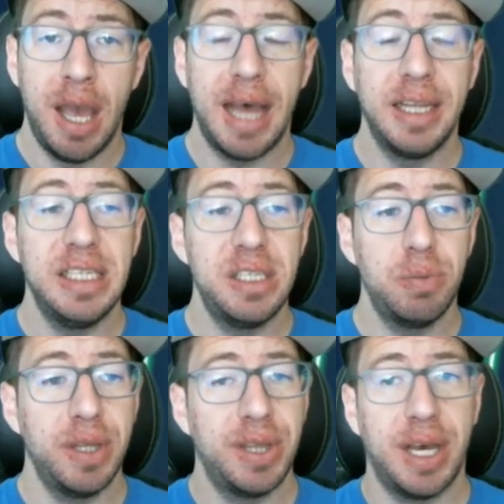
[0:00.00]
At least
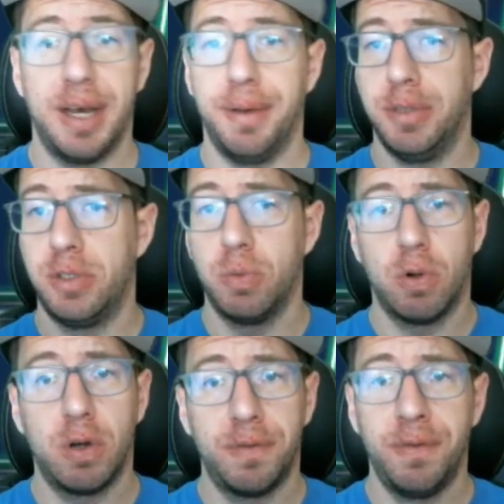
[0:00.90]
with
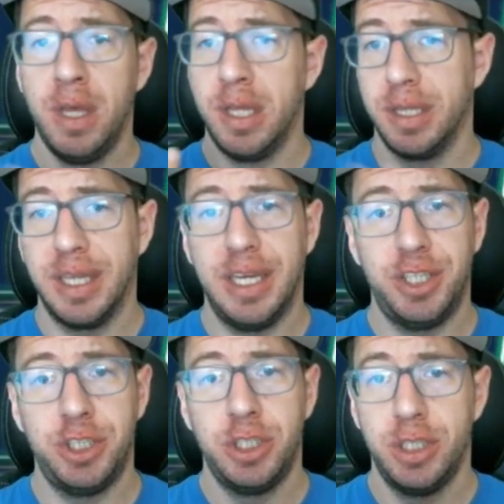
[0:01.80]
Dwarf,
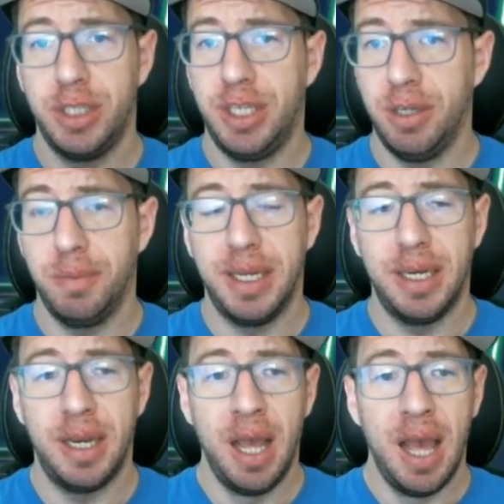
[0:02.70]
Lich,
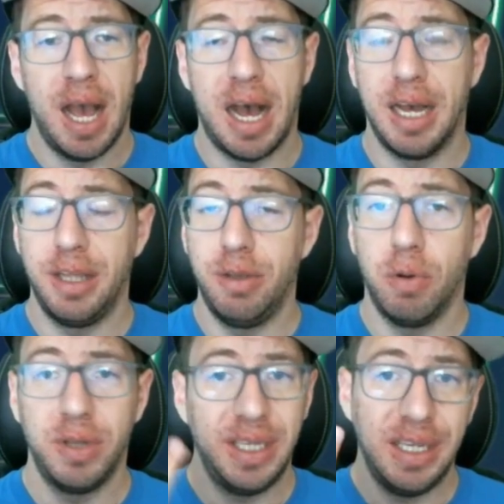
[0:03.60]
Human, you
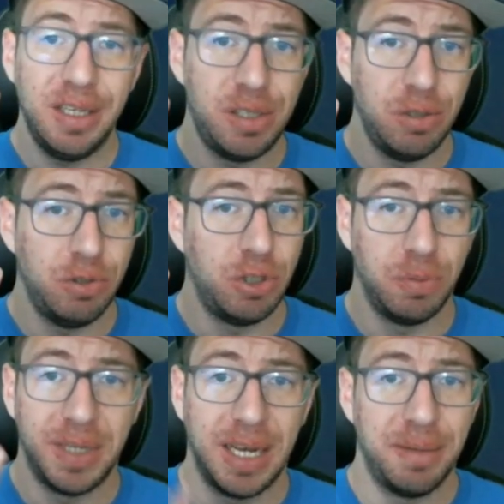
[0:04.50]
only need 2
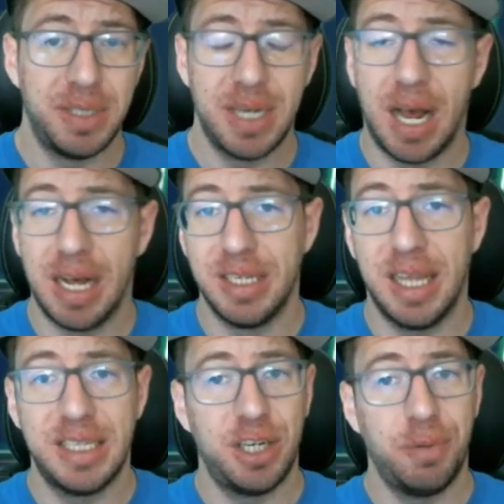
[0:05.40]
troop types.
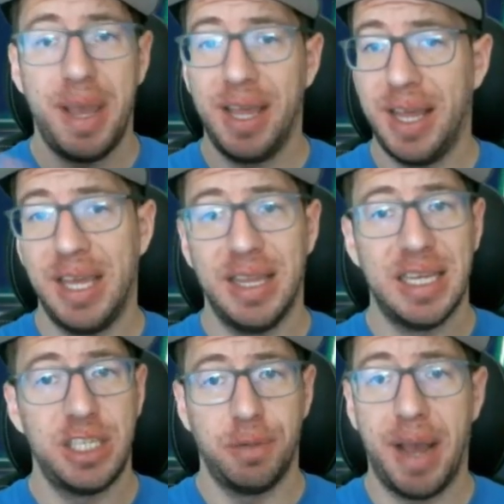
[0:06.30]
That's your melee and
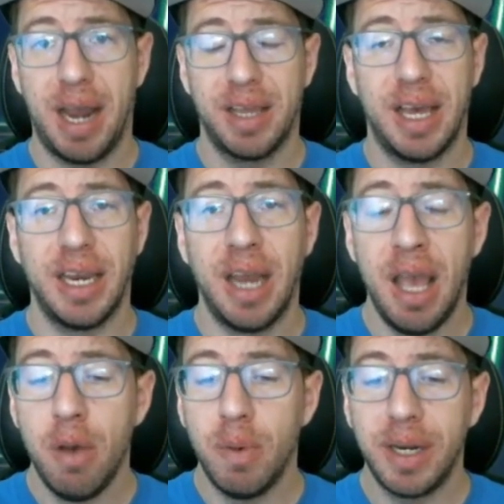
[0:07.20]
that's your backline.
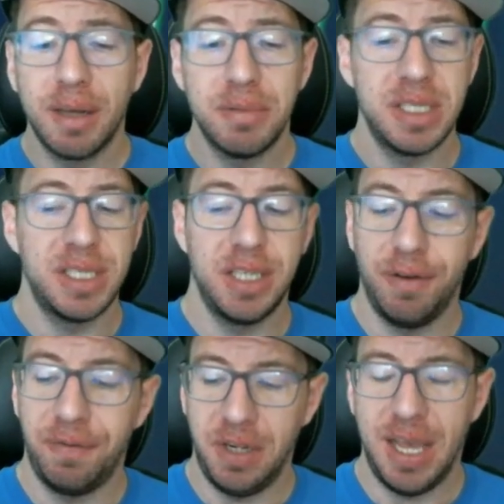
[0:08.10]
When it comes to
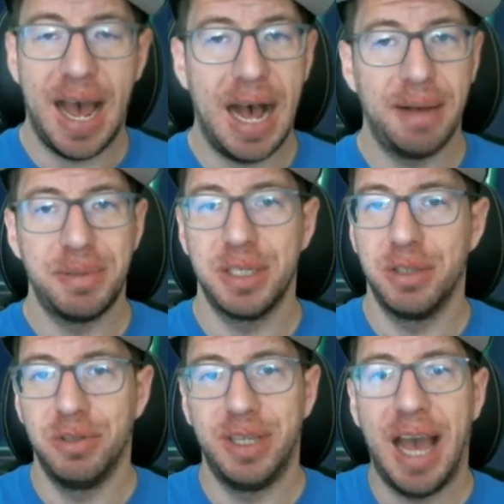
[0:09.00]
Sylph, you
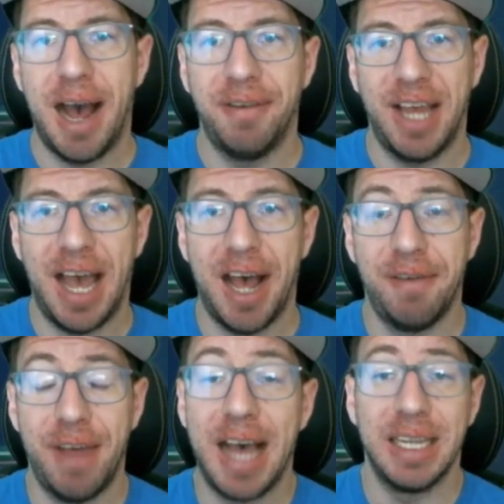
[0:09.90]
absolutely have to
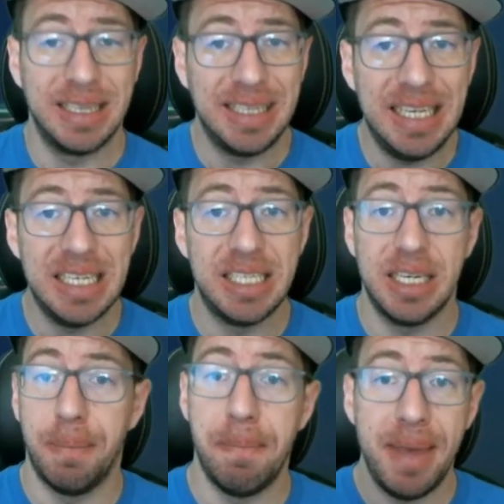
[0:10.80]
have at least
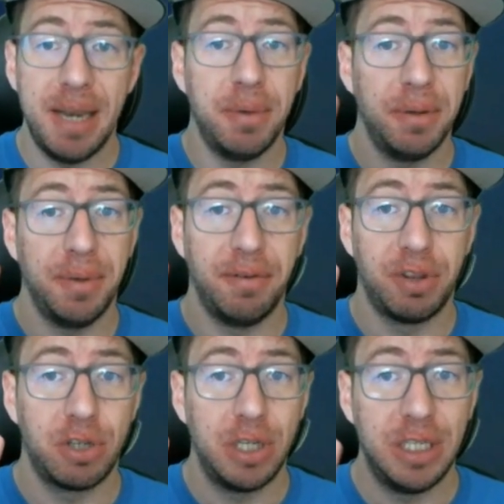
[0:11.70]
a minimum of
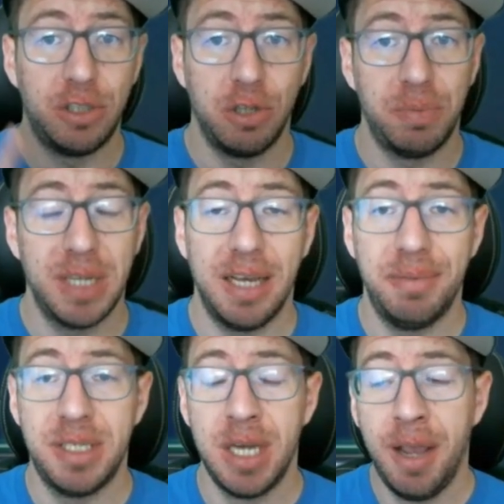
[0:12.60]
3 troop
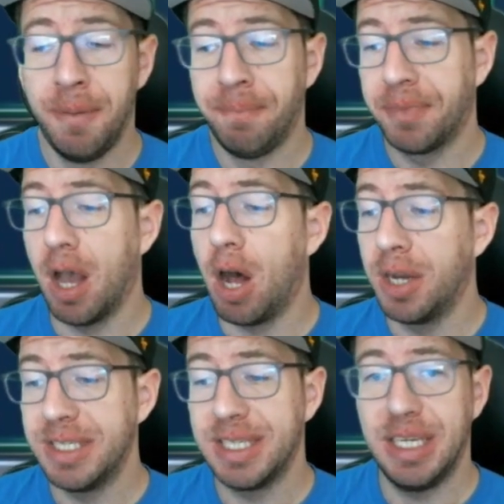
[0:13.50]
types.
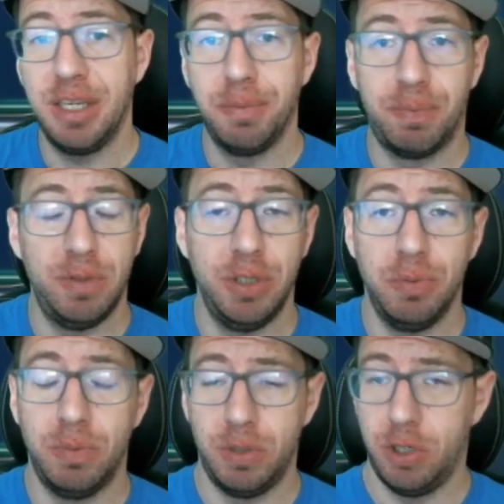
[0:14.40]
Honestly,
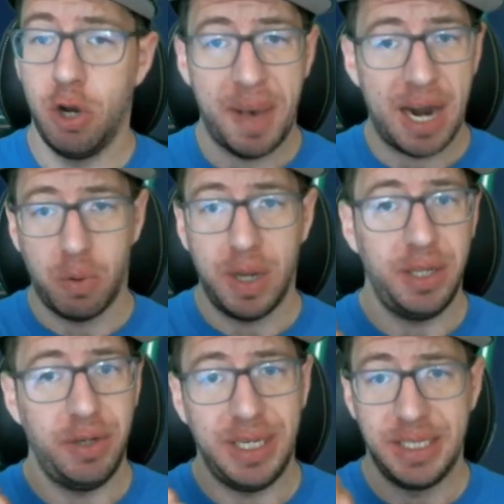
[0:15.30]
you no matter what,
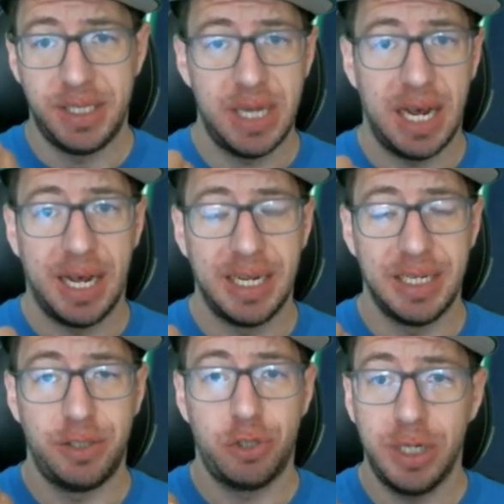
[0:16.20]
you need
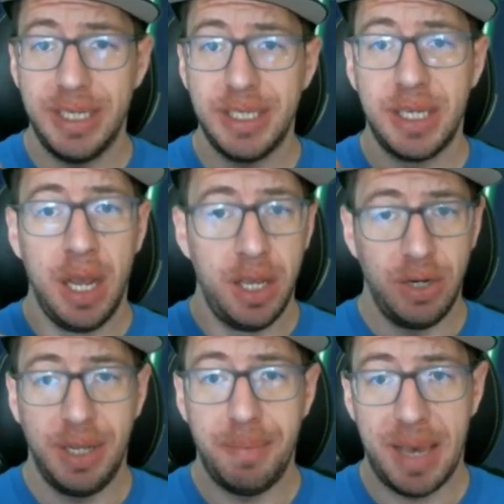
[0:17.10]
trees, you
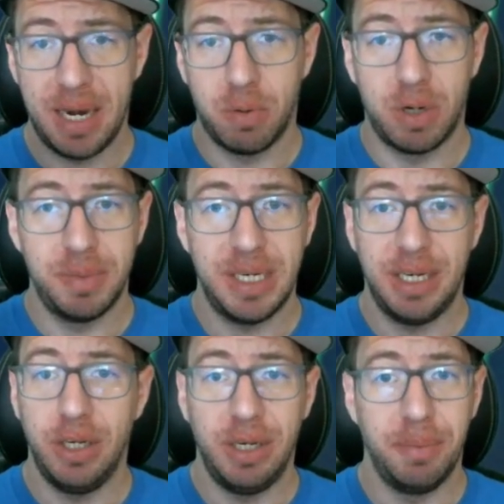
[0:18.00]
need mana worms,
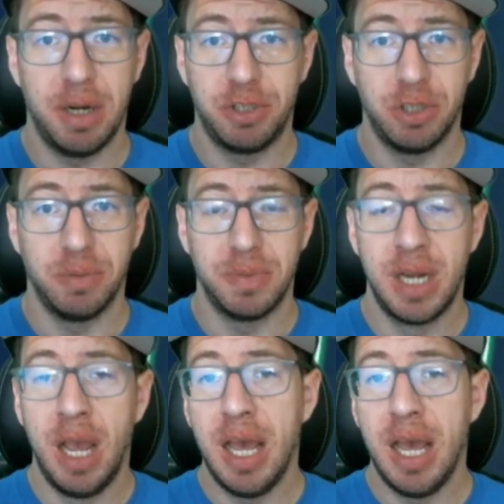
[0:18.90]
and you need mushrooms.